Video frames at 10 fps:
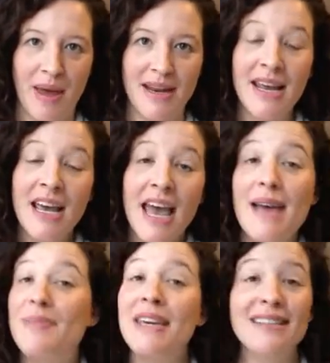and
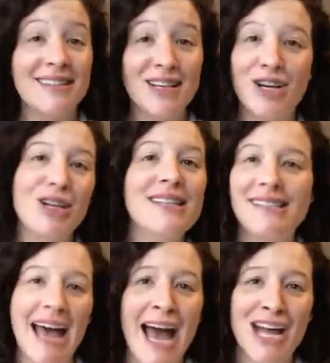be a good
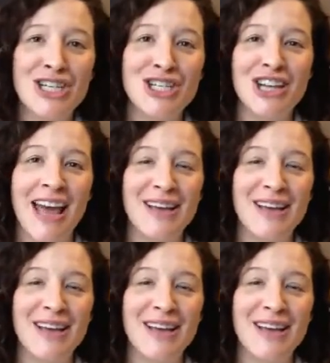sage,